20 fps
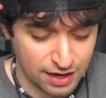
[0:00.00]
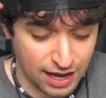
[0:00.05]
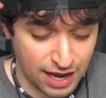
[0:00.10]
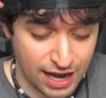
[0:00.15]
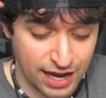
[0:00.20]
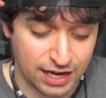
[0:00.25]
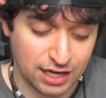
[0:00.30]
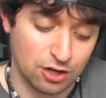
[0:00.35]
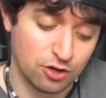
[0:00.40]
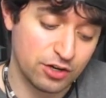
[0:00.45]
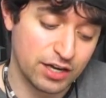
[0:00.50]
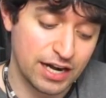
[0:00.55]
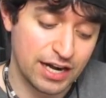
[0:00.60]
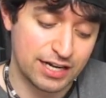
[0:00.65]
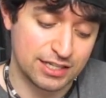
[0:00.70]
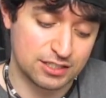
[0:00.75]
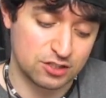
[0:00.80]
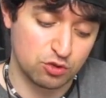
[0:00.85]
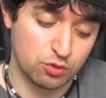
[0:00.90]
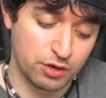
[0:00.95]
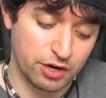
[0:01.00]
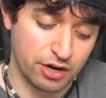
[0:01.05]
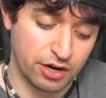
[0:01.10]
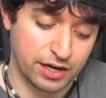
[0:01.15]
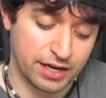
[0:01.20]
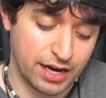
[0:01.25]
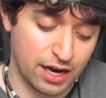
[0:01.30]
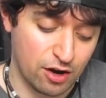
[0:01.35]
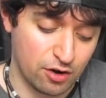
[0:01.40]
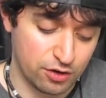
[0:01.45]
Like, looking at his Twitter
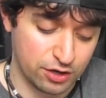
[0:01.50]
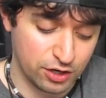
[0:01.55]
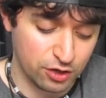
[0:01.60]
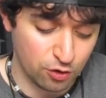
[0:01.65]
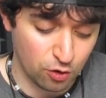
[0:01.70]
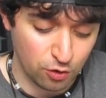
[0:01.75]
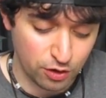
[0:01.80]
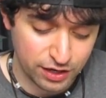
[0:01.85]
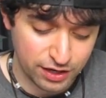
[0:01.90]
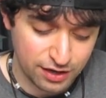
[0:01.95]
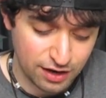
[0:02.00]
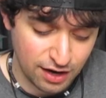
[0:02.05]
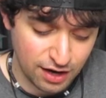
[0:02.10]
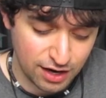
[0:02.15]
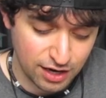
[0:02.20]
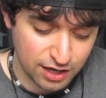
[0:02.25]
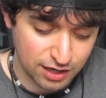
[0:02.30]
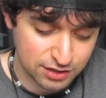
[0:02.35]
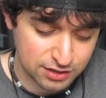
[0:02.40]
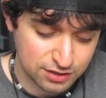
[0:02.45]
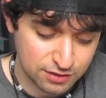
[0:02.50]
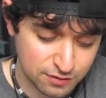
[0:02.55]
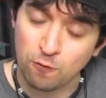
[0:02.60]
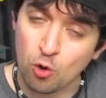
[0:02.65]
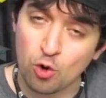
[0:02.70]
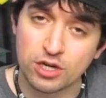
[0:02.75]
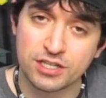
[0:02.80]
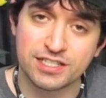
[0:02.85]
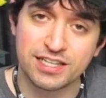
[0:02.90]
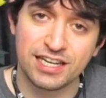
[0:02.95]
account, he only got
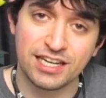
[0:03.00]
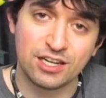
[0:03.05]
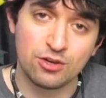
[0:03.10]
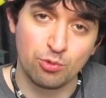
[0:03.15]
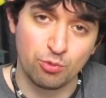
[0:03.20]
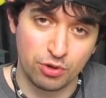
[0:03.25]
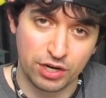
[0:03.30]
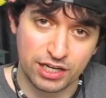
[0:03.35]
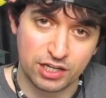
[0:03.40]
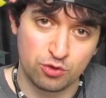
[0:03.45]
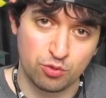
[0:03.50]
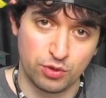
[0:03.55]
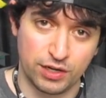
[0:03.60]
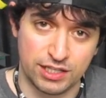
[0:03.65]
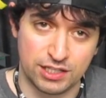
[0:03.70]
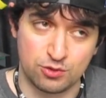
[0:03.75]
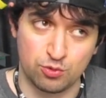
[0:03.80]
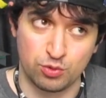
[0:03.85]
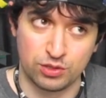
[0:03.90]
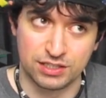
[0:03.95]
14 retweets,